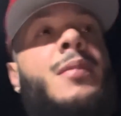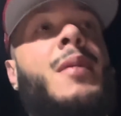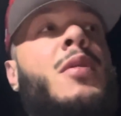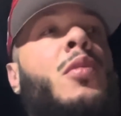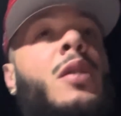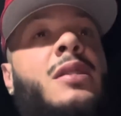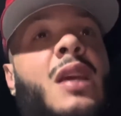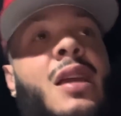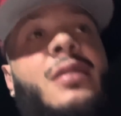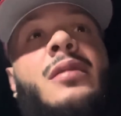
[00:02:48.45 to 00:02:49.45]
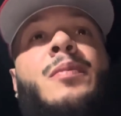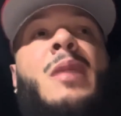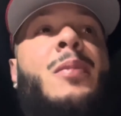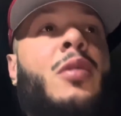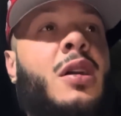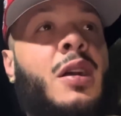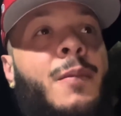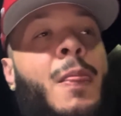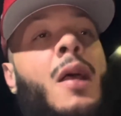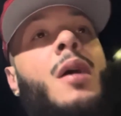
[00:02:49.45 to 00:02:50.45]
Maybe one day people
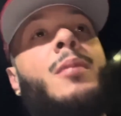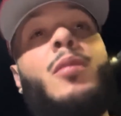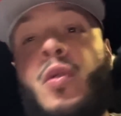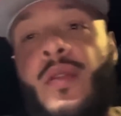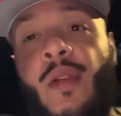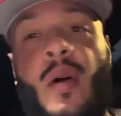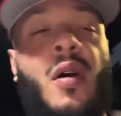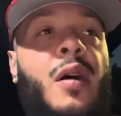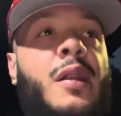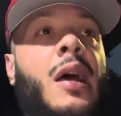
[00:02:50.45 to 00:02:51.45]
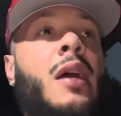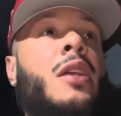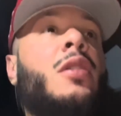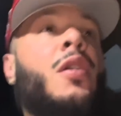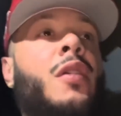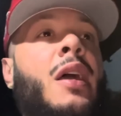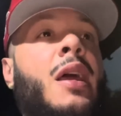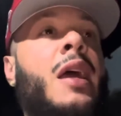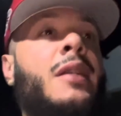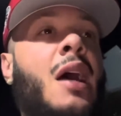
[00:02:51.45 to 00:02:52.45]
could move on,
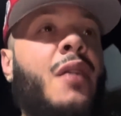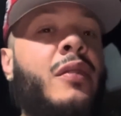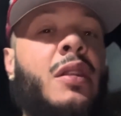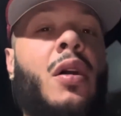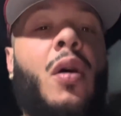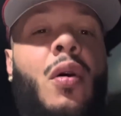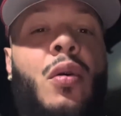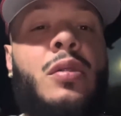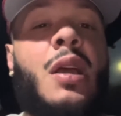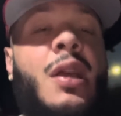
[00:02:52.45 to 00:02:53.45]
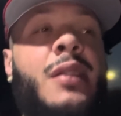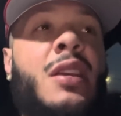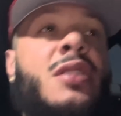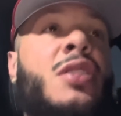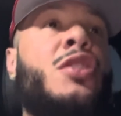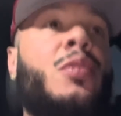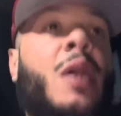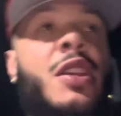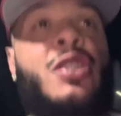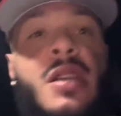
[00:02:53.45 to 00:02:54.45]
and not really hold these
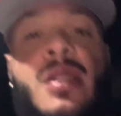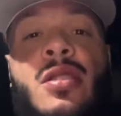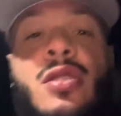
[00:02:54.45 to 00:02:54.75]
situations